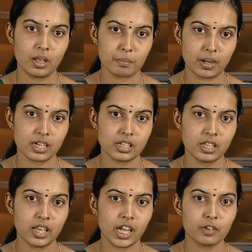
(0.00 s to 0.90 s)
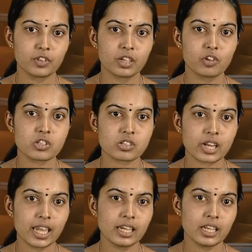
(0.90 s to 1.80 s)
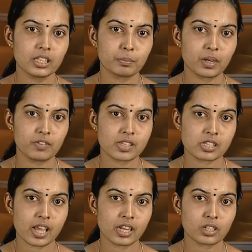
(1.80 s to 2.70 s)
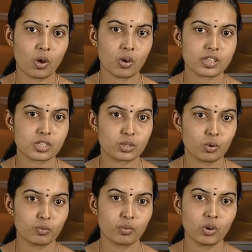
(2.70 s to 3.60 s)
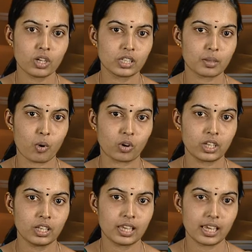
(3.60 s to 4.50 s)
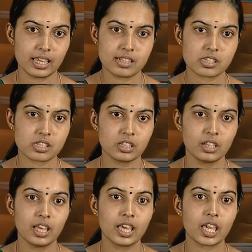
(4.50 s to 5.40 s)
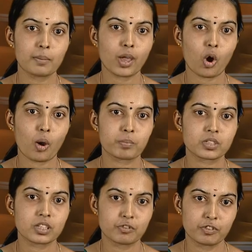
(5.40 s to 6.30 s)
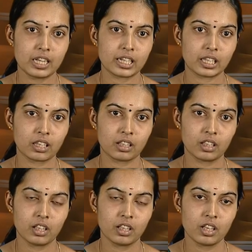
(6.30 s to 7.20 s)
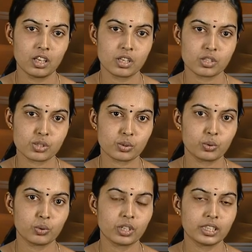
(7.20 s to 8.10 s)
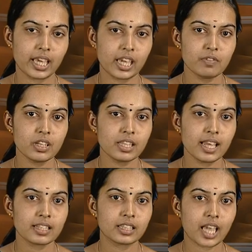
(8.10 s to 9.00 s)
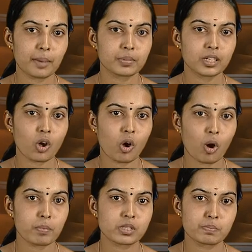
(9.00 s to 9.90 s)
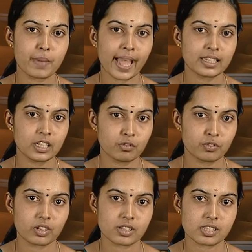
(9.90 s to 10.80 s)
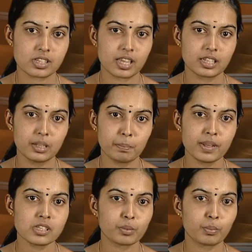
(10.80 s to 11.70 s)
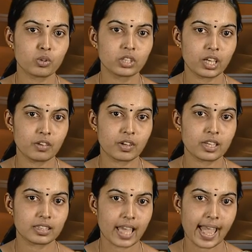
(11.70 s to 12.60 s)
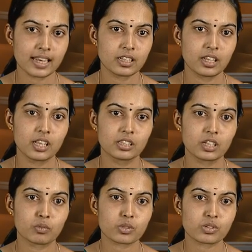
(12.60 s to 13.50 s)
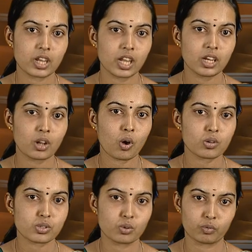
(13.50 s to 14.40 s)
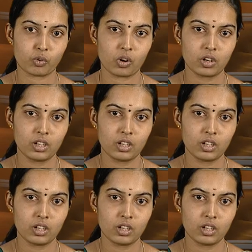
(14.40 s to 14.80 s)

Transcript: But if there was rain in the previous night or a snowfall in the morning, instead he may opt fielding. So, the event that the captain opts batting first depends upon the event that there was rain or snowfall.